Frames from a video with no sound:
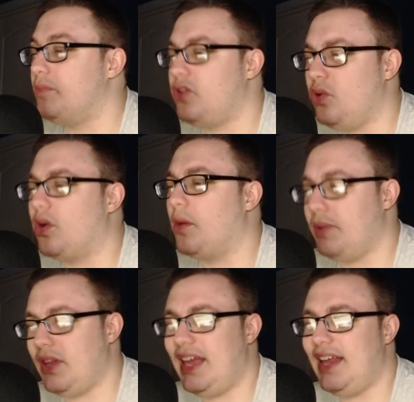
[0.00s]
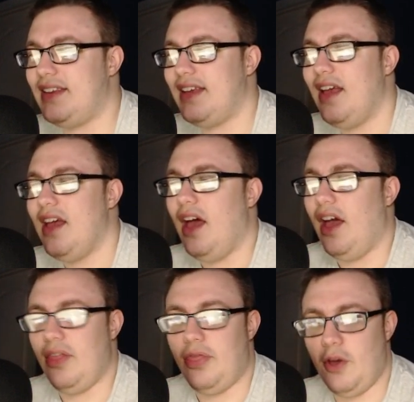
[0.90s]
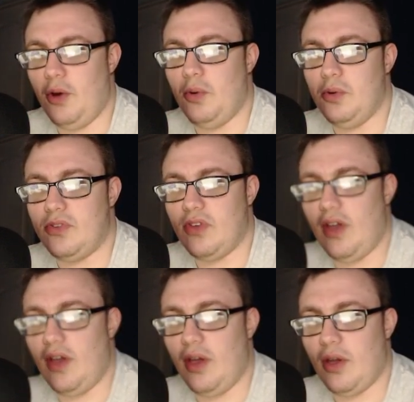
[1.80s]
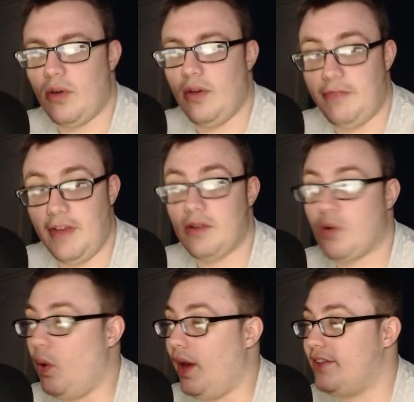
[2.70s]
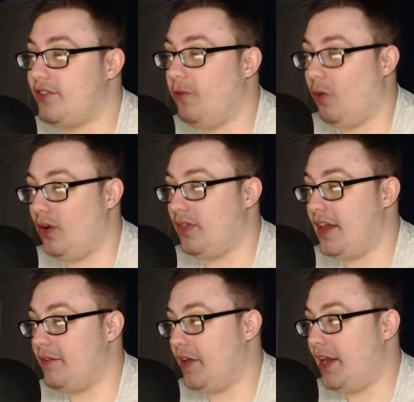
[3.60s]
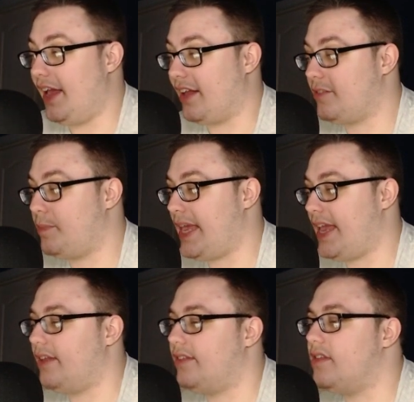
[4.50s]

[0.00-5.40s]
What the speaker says: to complete those event quests for the event XP.